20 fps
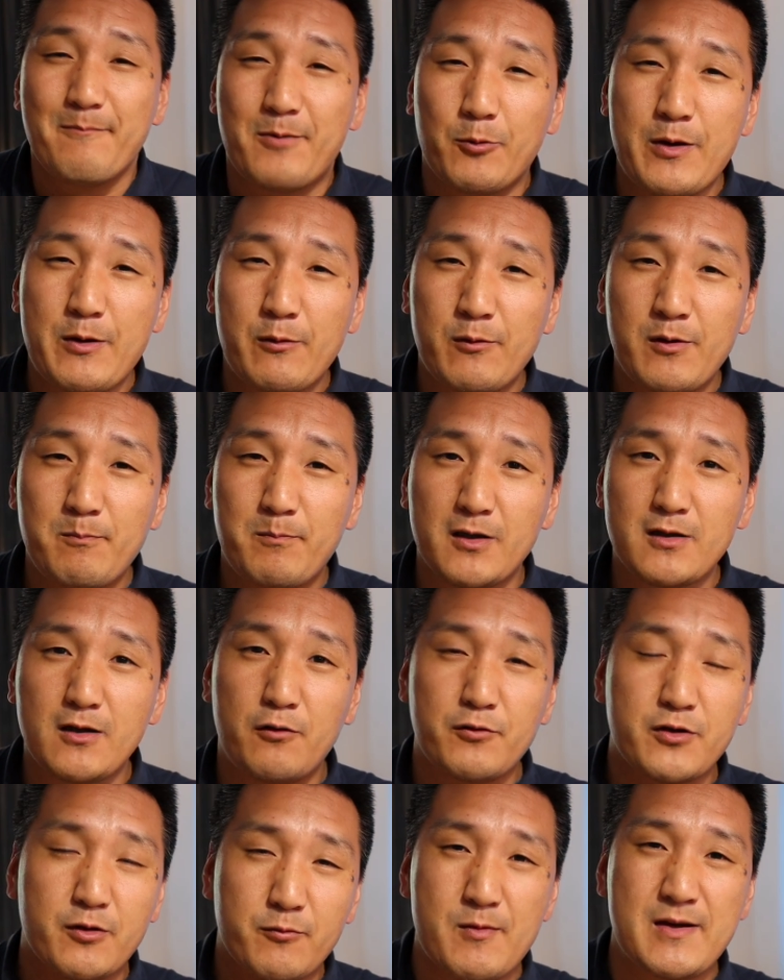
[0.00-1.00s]
But we were in
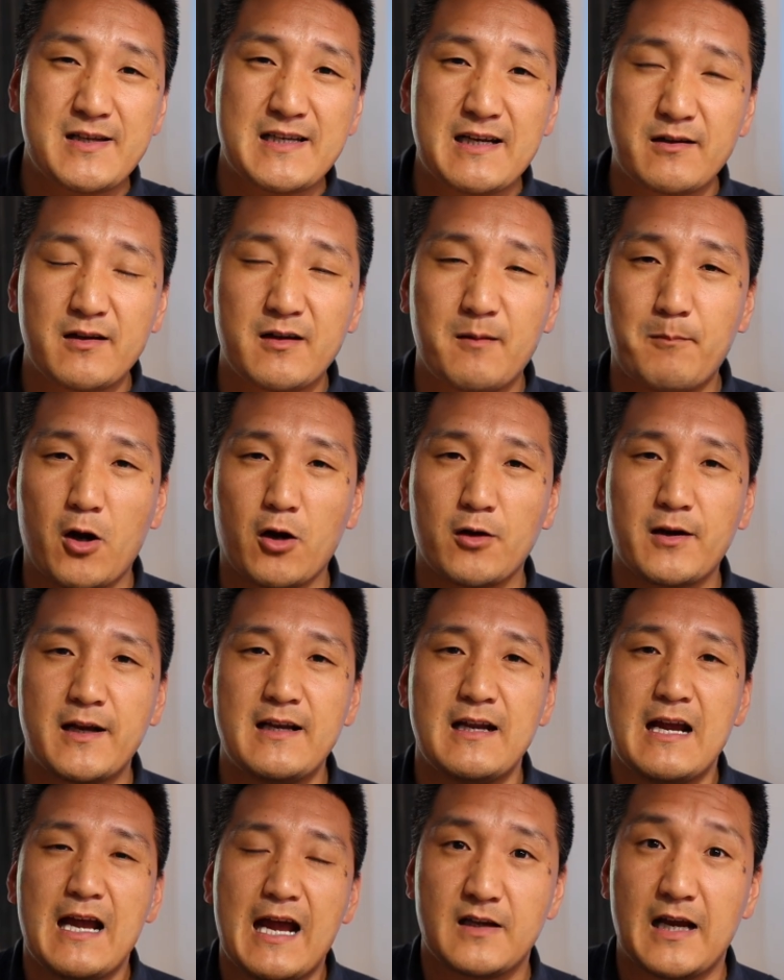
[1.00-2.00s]
Bologna. We went down to the
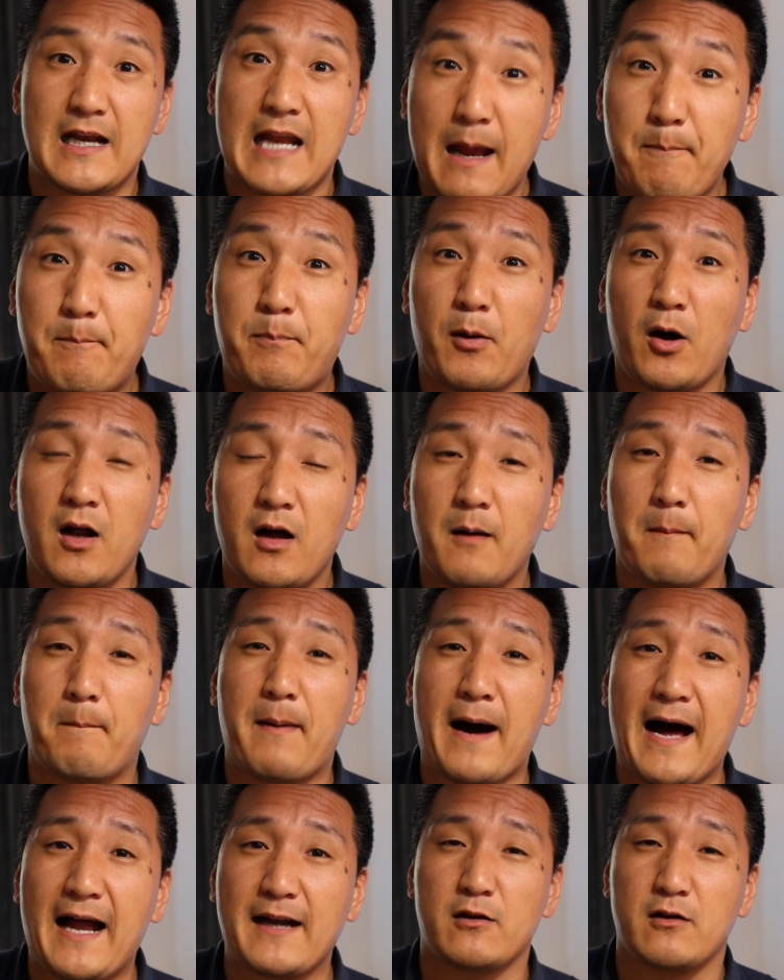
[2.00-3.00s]
market, and I bought a
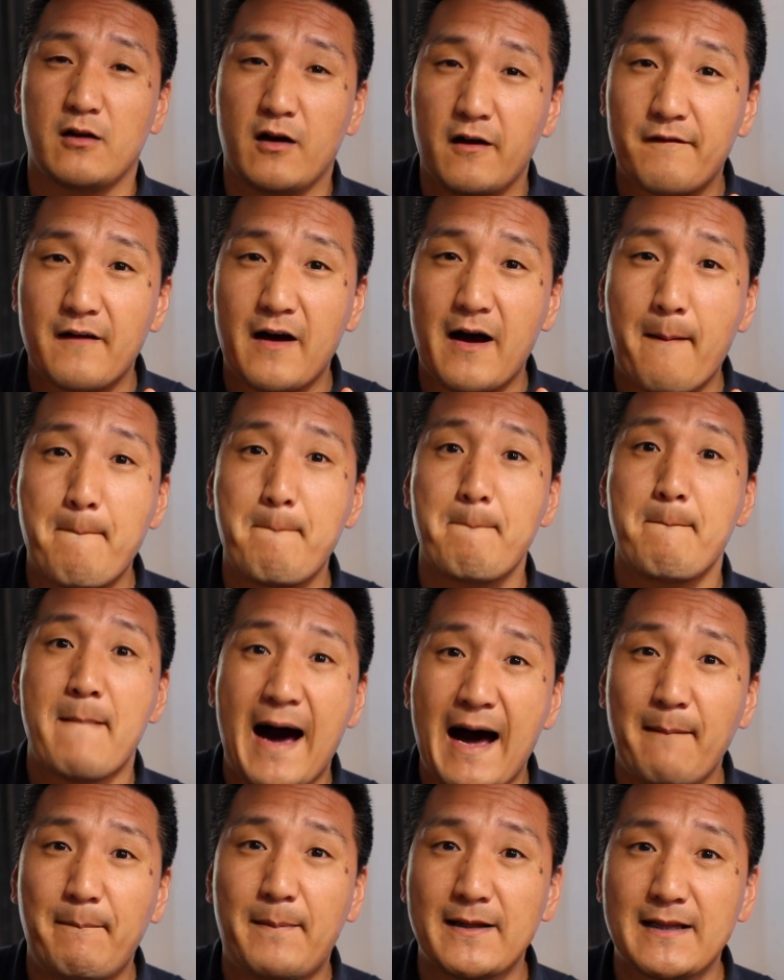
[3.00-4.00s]
bottle of
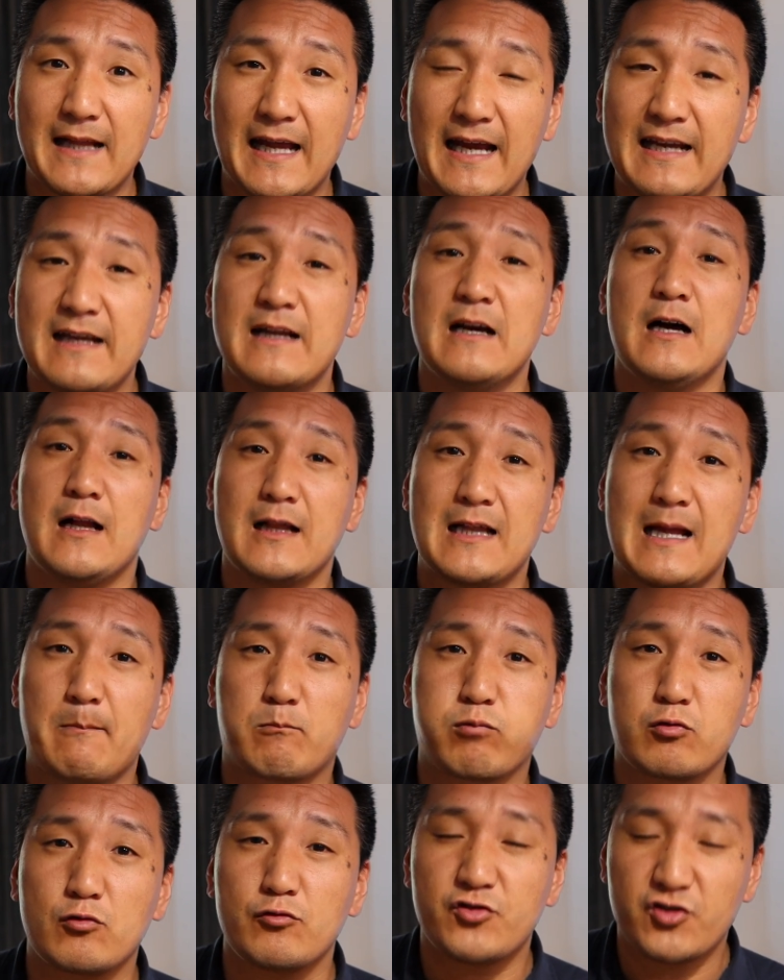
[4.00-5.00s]
Amabile
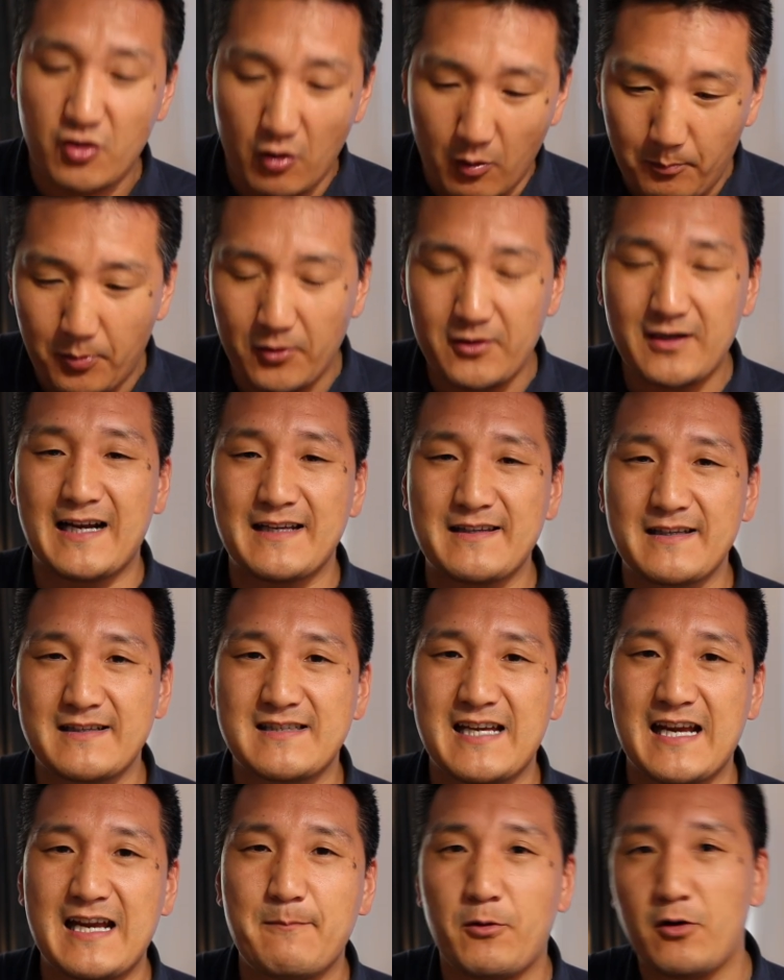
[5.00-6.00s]
Lambrusco, put it on the
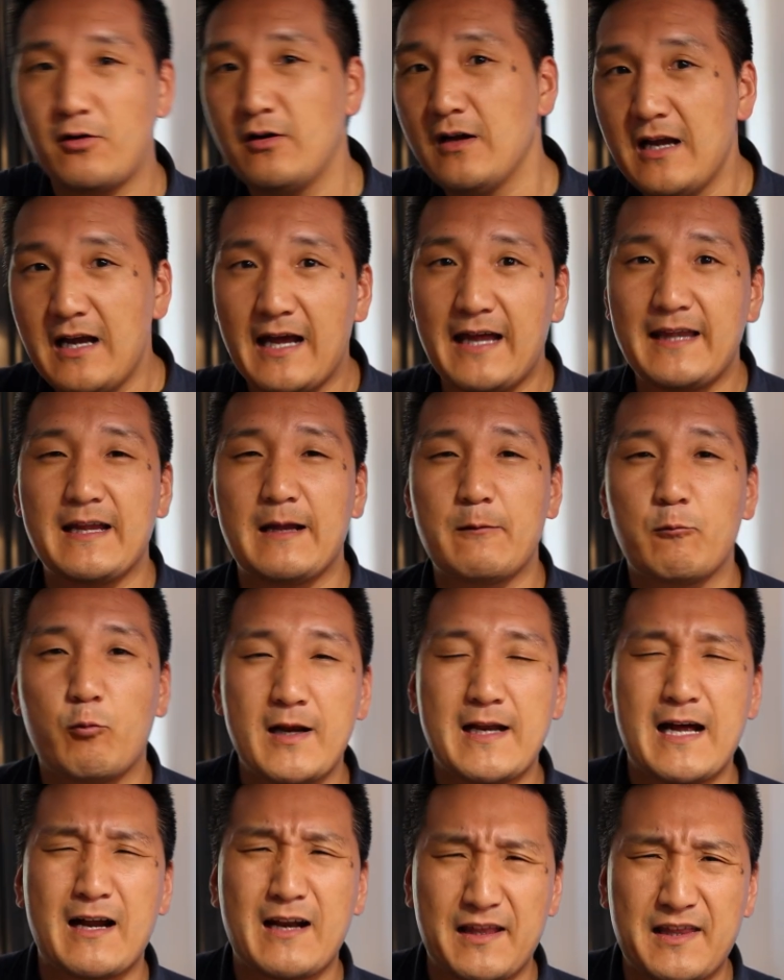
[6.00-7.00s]
table, and then
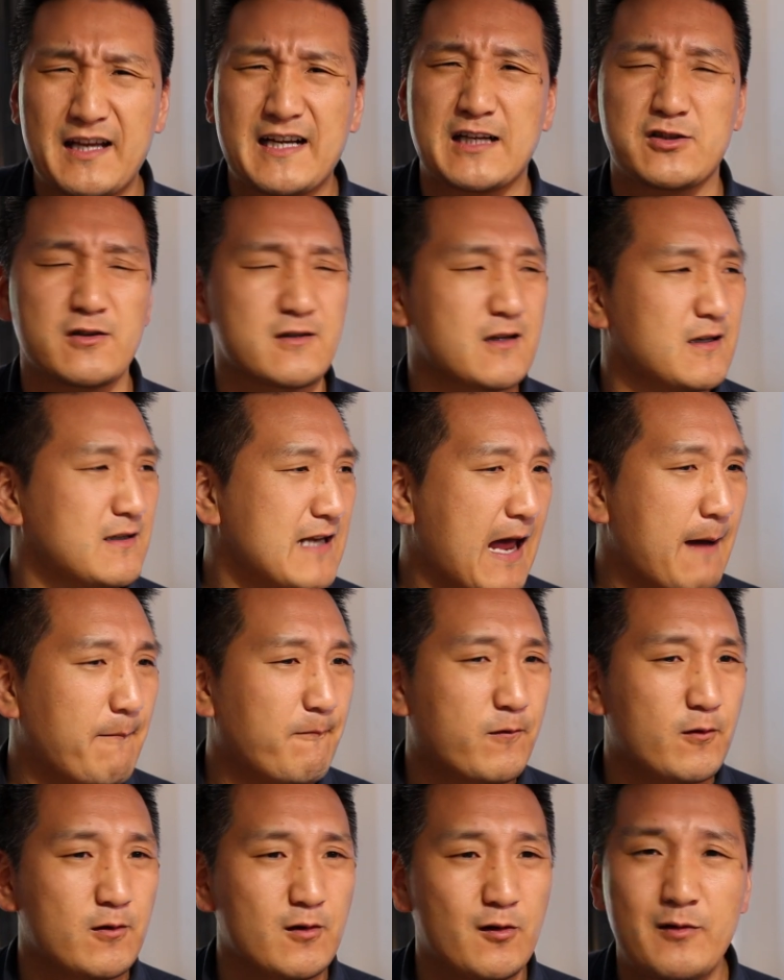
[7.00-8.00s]
went out. I think I took a
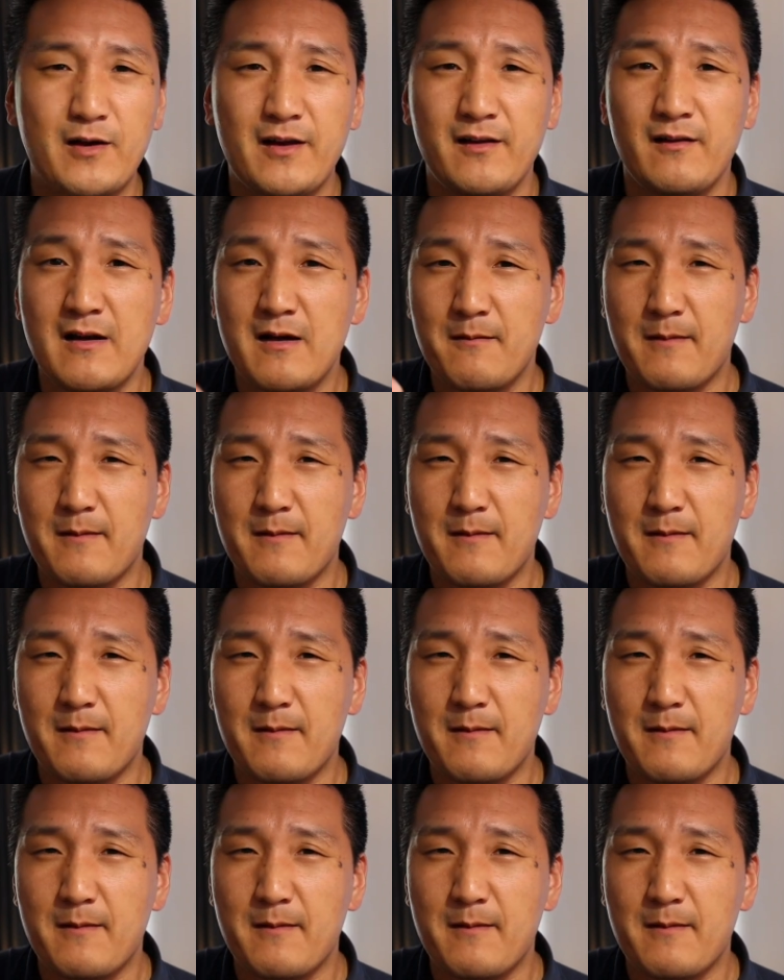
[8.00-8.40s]
nap for a little while.